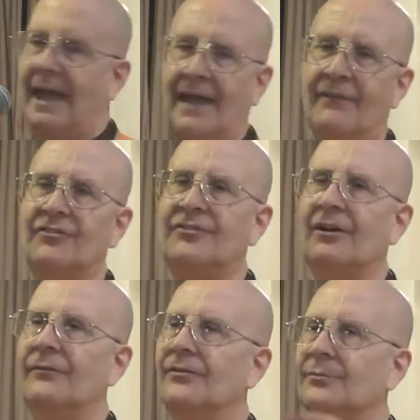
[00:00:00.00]
And the
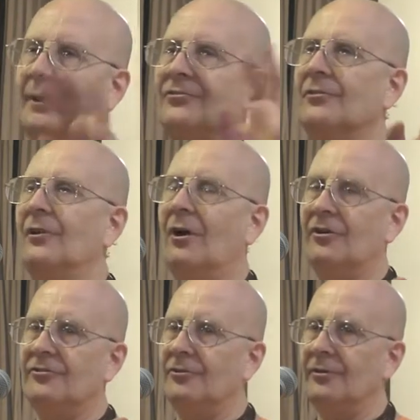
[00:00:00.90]
self is much
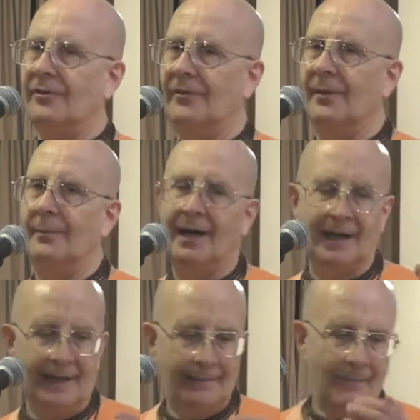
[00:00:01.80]
larger than the
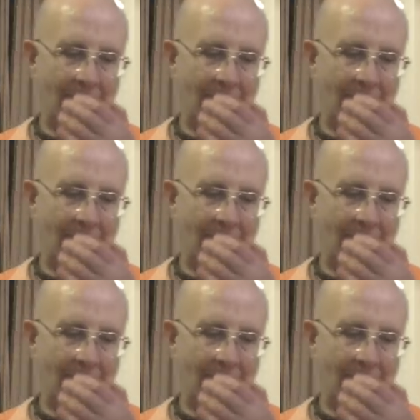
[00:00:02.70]
body.